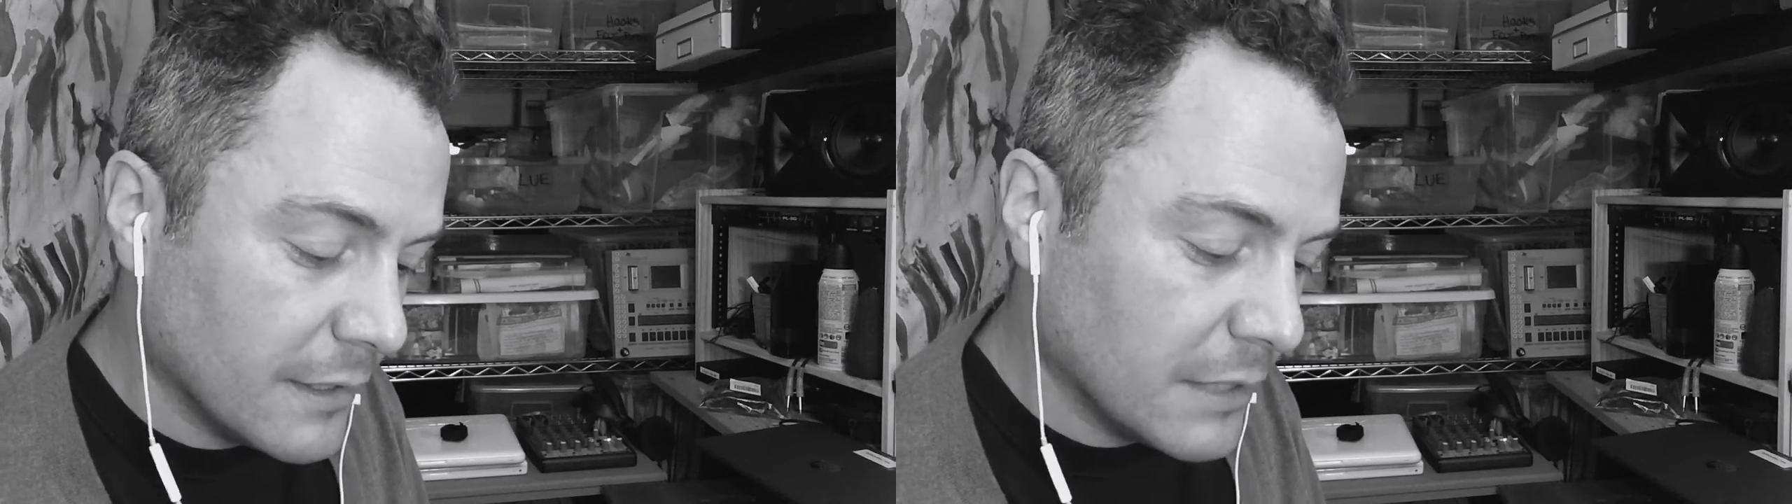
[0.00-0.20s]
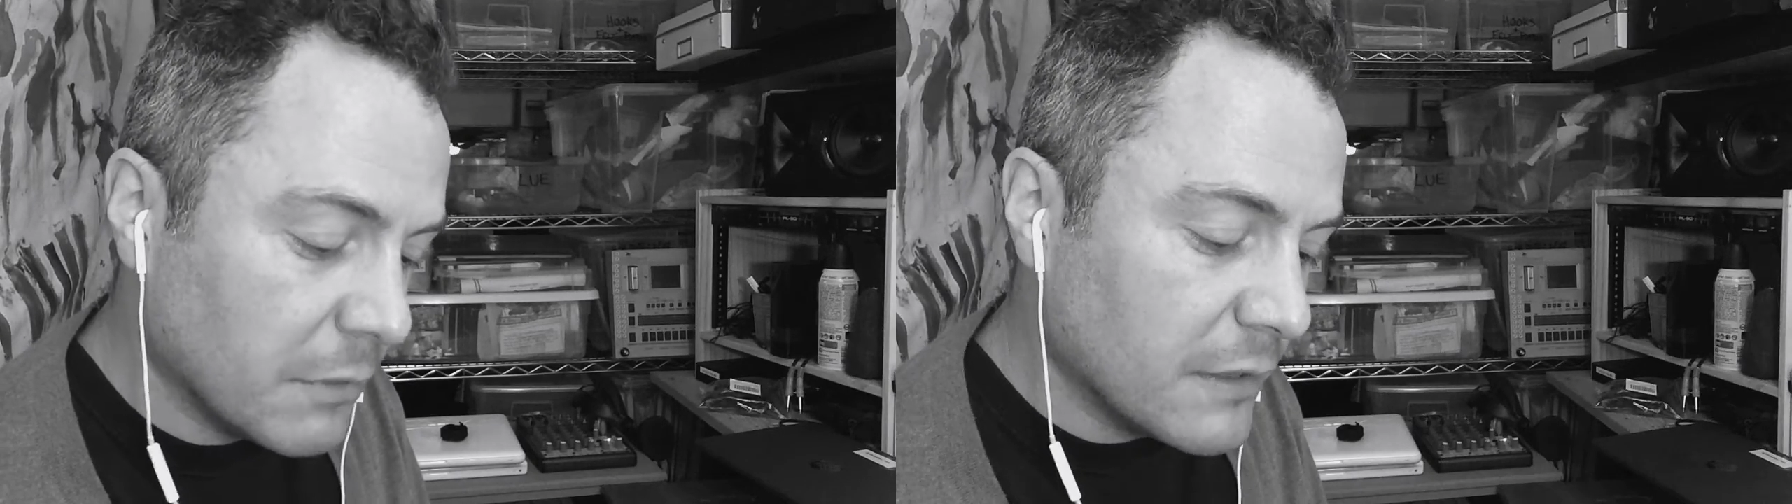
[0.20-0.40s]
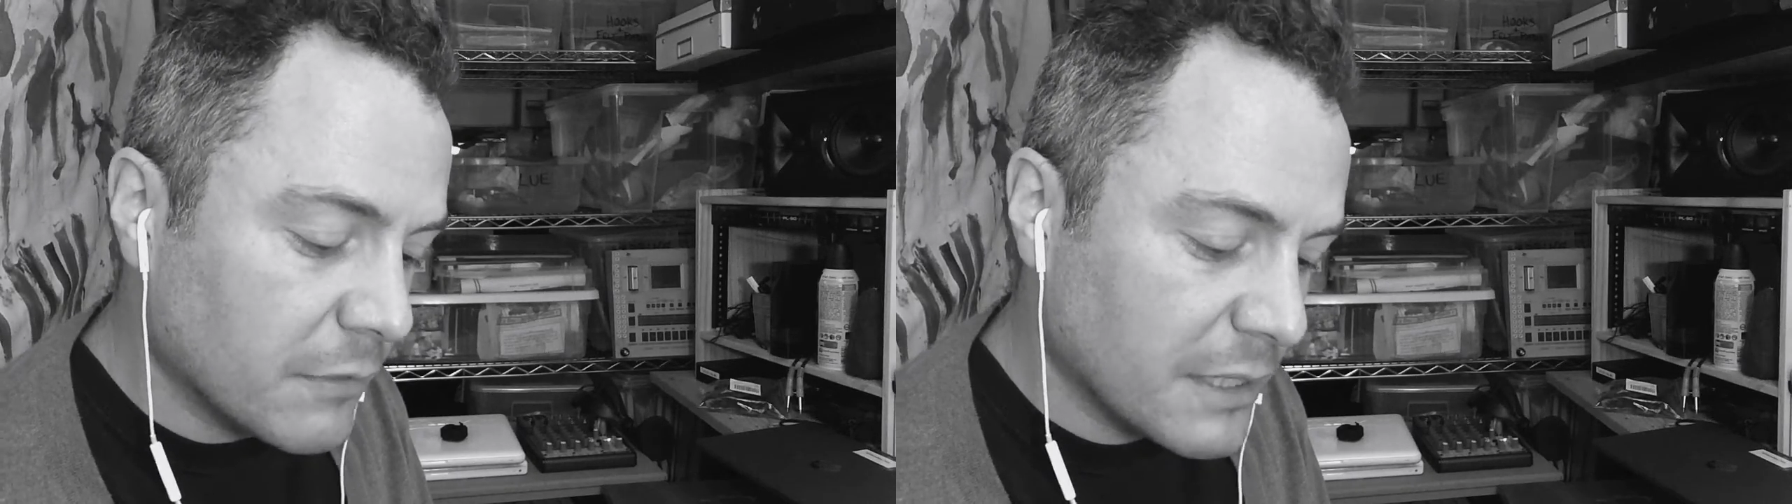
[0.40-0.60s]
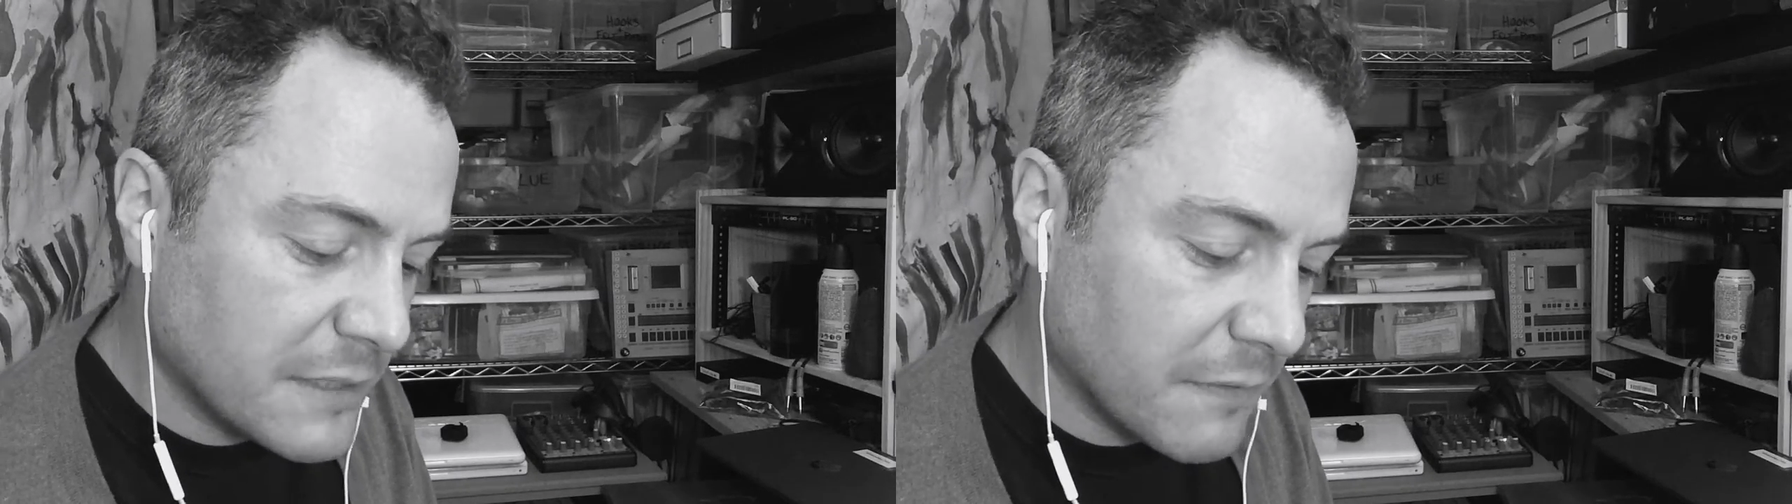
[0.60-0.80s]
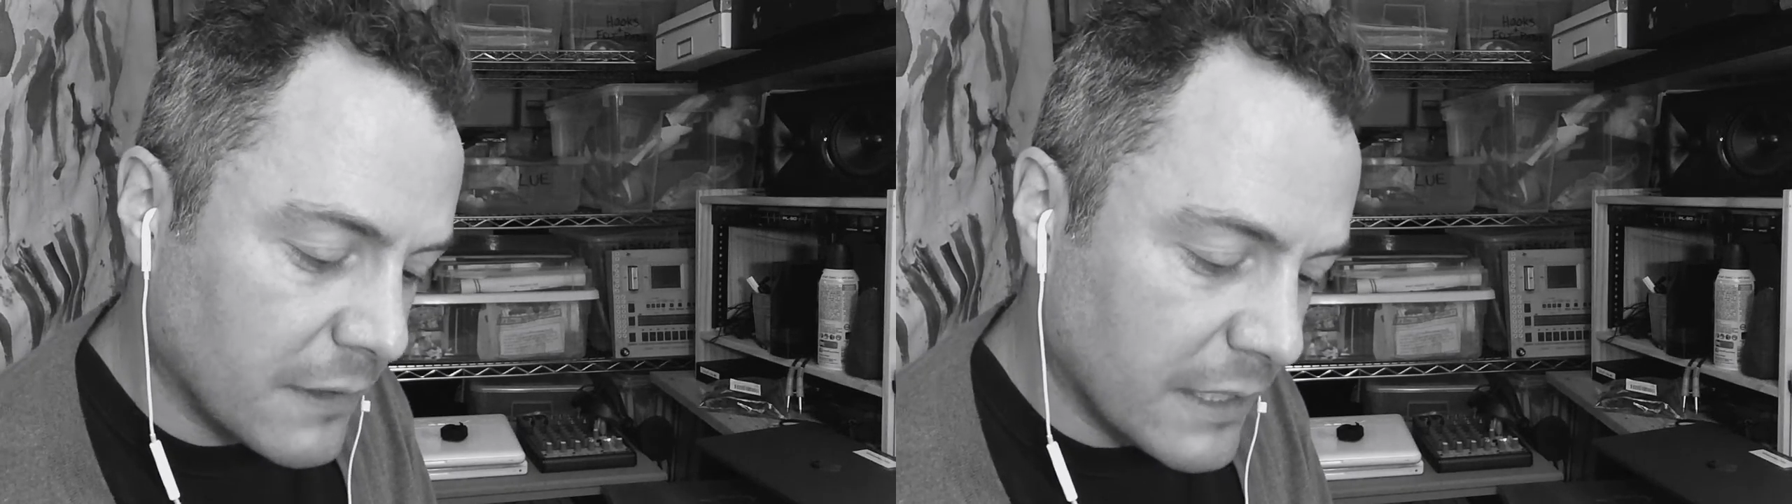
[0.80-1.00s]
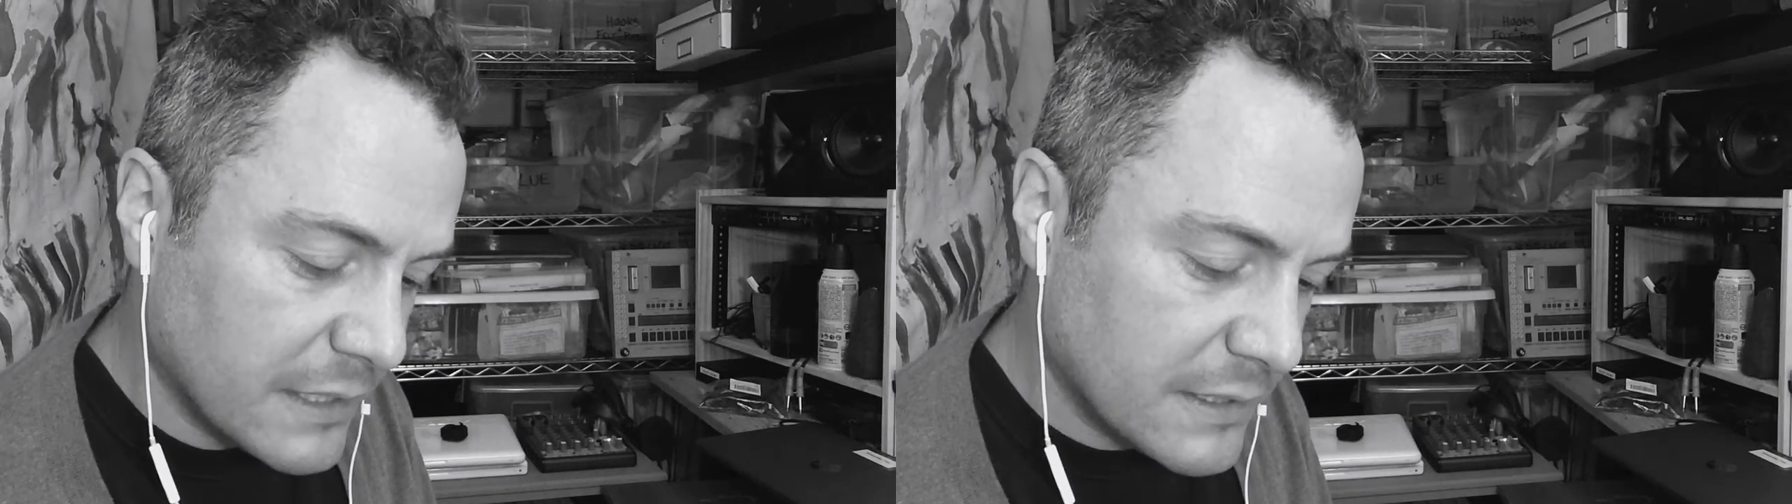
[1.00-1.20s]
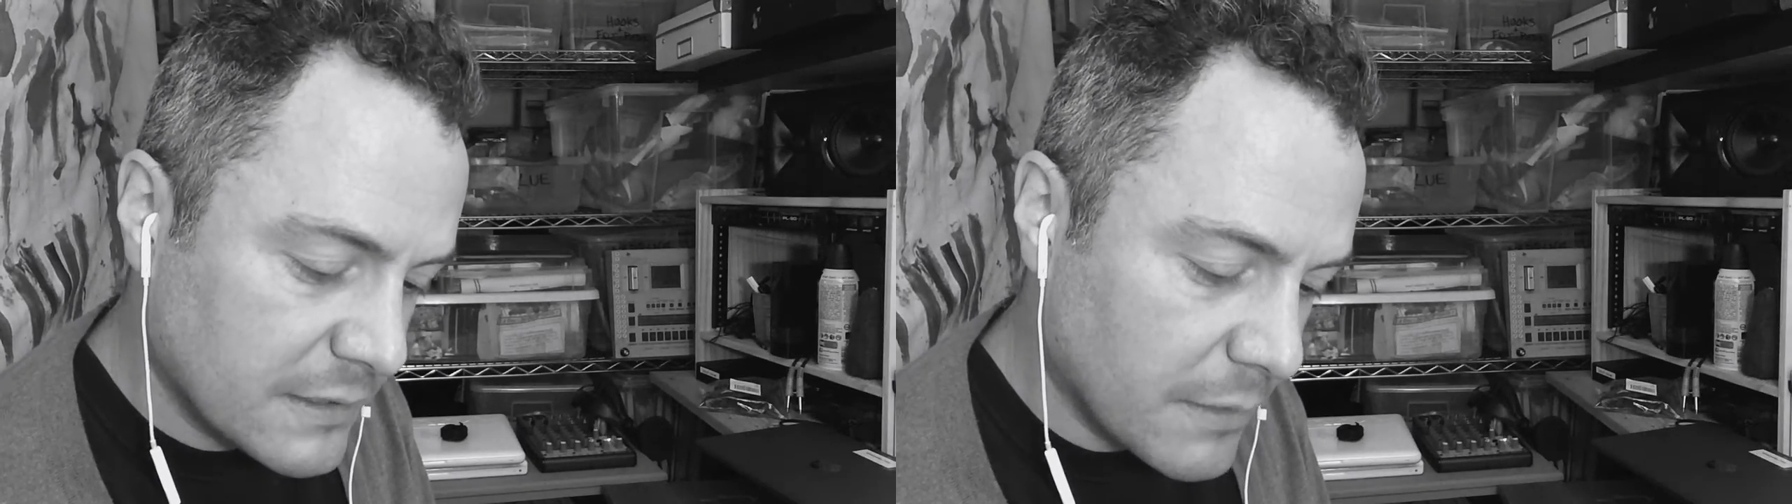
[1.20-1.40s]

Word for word: he read the rest of the list,